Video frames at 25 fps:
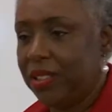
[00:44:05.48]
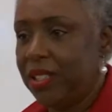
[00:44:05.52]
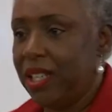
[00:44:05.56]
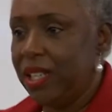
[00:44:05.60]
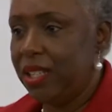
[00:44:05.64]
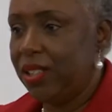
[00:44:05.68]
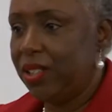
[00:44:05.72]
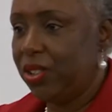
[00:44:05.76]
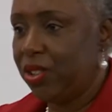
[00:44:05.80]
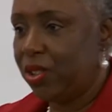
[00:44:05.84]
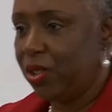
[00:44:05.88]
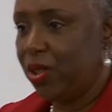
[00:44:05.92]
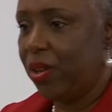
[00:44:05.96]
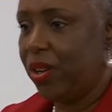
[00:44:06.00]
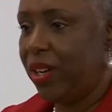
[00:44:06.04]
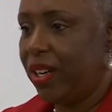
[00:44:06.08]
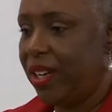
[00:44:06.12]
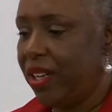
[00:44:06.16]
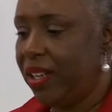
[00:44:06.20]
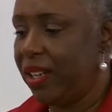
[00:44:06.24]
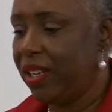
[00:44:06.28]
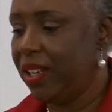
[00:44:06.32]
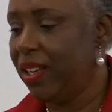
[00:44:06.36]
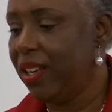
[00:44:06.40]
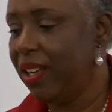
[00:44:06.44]

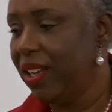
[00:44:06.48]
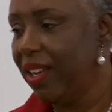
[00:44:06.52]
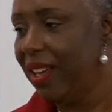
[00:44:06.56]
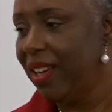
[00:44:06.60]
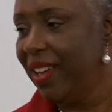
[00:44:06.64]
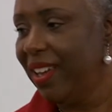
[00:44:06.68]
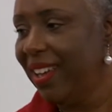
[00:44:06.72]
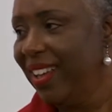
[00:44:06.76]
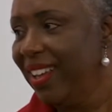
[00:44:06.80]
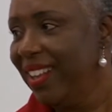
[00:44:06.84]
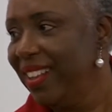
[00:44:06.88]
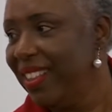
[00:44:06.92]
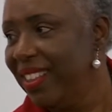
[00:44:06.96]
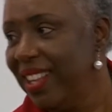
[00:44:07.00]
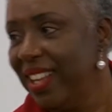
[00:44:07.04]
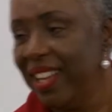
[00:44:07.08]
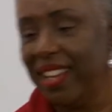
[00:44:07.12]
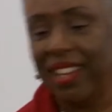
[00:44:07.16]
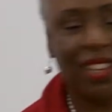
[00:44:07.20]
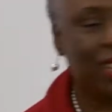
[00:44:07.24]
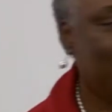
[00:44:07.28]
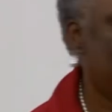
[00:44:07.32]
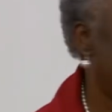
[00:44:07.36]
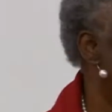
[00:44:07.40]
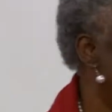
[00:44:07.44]
enjoy.
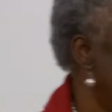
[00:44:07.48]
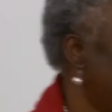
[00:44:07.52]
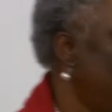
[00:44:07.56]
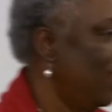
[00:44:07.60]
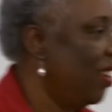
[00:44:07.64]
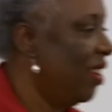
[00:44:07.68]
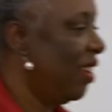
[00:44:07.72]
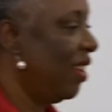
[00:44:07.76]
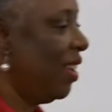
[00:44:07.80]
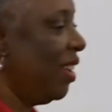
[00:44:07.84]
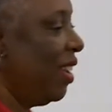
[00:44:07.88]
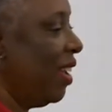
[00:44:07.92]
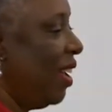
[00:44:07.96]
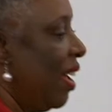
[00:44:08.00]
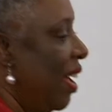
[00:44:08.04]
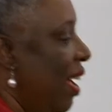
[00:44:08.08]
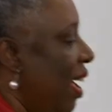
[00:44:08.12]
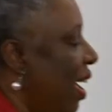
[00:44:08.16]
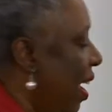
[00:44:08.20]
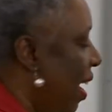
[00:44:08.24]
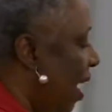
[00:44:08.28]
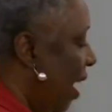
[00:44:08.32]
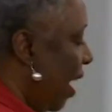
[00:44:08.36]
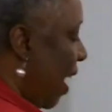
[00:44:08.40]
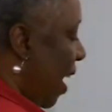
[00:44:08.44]
Thank you.
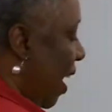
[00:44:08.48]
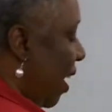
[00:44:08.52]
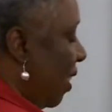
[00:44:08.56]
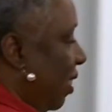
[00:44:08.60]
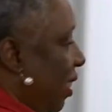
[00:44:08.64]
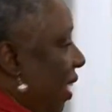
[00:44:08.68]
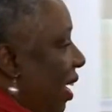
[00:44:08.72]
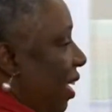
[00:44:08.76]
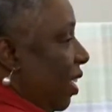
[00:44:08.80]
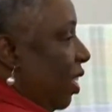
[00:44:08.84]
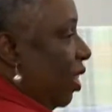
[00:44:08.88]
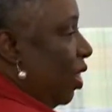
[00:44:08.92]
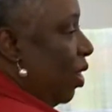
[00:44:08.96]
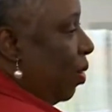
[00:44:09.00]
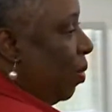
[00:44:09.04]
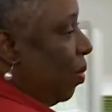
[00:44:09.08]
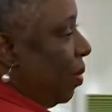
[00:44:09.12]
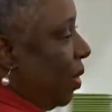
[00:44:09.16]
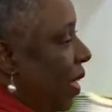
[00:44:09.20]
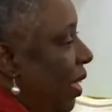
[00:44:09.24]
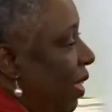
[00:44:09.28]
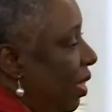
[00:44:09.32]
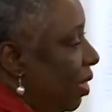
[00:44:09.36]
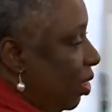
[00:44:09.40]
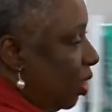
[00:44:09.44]
I think you
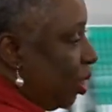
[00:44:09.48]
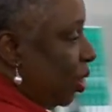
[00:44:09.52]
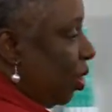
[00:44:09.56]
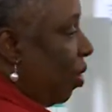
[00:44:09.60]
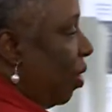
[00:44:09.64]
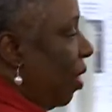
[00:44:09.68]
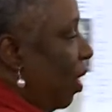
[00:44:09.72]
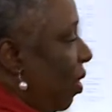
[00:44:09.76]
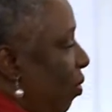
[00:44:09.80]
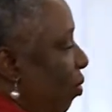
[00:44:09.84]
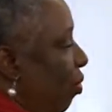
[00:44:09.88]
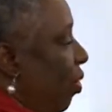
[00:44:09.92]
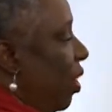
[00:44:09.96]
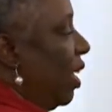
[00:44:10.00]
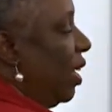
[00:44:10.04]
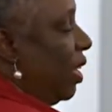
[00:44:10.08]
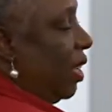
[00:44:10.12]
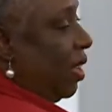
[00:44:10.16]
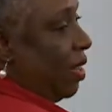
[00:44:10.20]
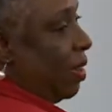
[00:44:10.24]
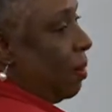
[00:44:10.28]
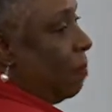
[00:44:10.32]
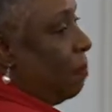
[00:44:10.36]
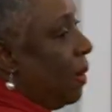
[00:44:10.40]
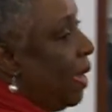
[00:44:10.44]
will enjoy
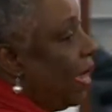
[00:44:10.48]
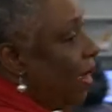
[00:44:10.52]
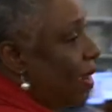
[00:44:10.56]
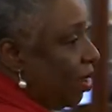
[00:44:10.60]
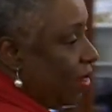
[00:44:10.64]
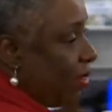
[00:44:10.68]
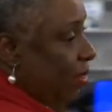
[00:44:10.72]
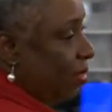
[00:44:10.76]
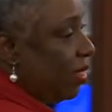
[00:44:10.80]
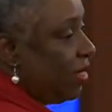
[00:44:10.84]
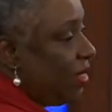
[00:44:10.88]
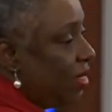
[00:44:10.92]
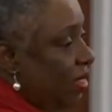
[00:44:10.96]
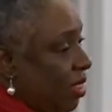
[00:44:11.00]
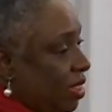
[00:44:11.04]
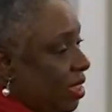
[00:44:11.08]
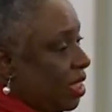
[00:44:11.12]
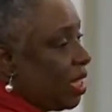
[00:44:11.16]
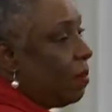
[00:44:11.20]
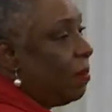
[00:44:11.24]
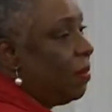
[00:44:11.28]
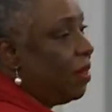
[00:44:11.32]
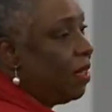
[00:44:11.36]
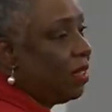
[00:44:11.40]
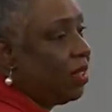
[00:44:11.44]
reading about
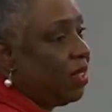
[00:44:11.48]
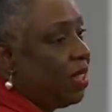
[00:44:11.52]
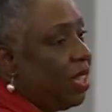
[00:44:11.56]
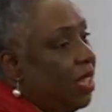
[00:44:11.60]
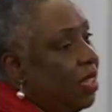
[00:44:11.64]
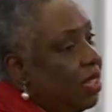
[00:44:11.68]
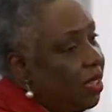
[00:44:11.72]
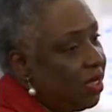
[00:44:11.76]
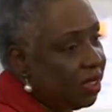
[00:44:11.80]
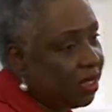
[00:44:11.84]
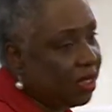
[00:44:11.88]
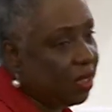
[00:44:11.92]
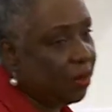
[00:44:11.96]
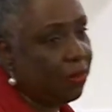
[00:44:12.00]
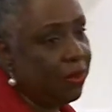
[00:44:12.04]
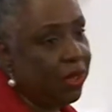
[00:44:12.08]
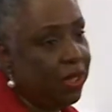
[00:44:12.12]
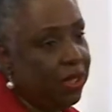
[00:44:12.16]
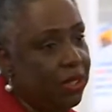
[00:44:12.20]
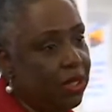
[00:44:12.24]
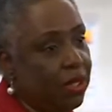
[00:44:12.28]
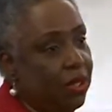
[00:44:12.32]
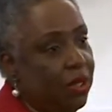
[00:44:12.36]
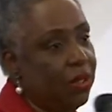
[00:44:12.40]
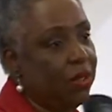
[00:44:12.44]
some of the things that we
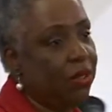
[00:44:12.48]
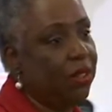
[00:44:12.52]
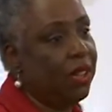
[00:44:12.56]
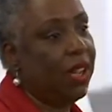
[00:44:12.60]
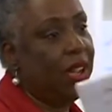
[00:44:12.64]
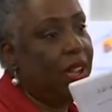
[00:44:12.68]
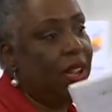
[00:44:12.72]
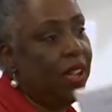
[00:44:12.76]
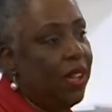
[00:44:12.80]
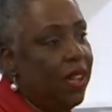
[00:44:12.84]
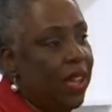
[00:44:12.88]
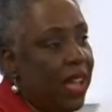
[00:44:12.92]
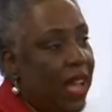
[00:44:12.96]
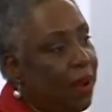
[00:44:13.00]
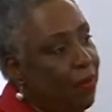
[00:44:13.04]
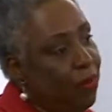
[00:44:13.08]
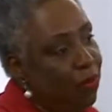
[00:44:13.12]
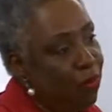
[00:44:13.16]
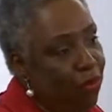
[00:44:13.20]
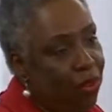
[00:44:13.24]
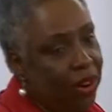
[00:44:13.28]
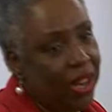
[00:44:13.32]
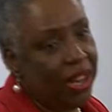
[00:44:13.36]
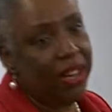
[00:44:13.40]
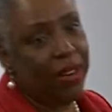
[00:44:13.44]
do.
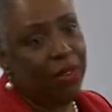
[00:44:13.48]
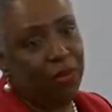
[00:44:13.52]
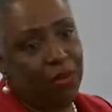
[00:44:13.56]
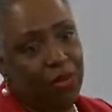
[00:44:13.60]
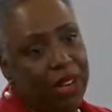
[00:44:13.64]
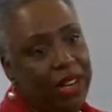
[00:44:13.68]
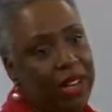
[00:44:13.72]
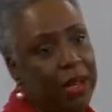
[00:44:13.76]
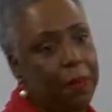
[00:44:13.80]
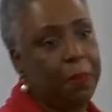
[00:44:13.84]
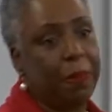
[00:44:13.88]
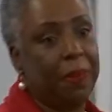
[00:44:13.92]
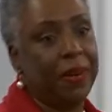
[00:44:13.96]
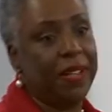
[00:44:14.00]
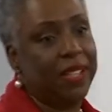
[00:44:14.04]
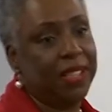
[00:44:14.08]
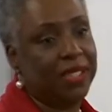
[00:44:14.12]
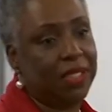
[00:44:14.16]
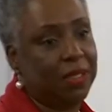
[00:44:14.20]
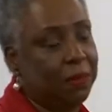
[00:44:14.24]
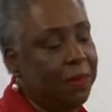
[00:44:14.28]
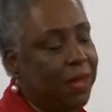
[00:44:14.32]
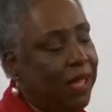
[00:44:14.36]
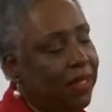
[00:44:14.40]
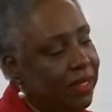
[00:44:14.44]
I'm really, really
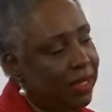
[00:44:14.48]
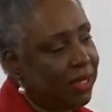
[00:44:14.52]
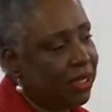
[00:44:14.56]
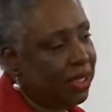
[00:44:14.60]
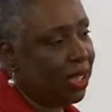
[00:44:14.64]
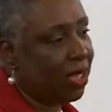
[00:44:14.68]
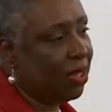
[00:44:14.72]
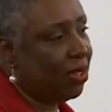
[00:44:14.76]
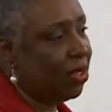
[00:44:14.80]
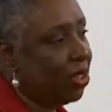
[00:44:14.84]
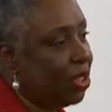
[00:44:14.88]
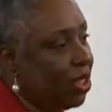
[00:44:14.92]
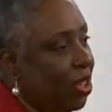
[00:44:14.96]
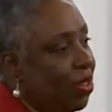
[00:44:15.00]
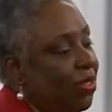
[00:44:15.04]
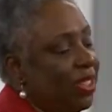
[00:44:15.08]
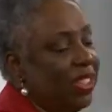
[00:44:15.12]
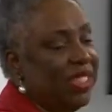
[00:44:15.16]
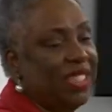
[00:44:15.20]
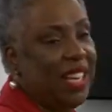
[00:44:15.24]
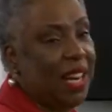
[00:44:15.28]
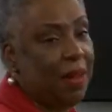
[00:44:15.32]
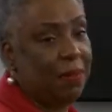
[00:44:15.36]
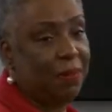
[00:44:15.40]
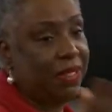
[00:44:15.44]
pleased about the shuttle
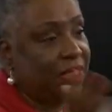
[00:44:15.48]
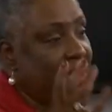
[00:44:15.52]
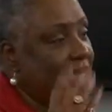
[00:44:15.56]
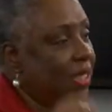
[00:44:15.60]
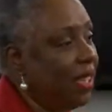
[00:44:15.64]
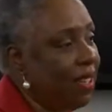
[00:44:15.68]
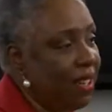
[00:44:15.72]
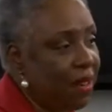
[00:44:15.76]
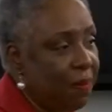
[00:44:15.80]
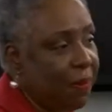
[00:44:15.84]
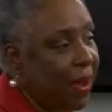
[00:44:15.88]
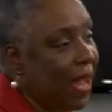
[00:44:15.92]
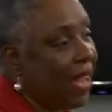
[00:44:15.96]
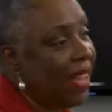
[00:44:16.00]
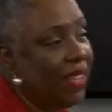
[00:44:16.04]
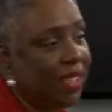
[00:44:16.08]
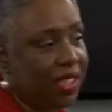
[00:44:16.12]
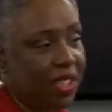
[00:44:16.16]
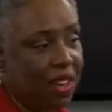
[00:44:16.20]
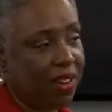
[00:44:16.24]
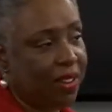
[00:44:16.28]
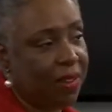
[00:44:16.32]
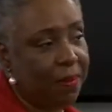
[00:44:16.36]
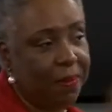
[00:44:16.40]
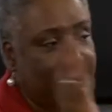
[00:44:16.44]
service, and I'm gonna shut up. I can
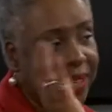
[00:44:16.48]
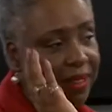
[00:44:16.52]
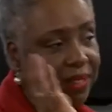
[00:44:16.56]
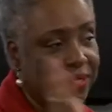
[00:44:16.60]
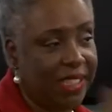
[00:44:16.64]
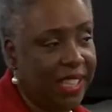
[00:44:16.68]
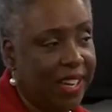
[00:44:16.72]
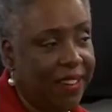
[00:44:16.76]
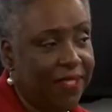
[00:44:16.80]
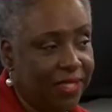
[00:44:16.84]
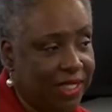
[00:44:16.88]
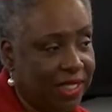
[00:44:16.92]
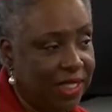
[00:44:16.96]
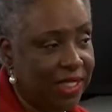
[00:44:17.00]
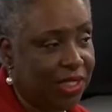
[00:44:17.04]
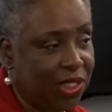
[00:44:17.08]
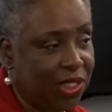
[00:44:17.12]
talk about Jefferson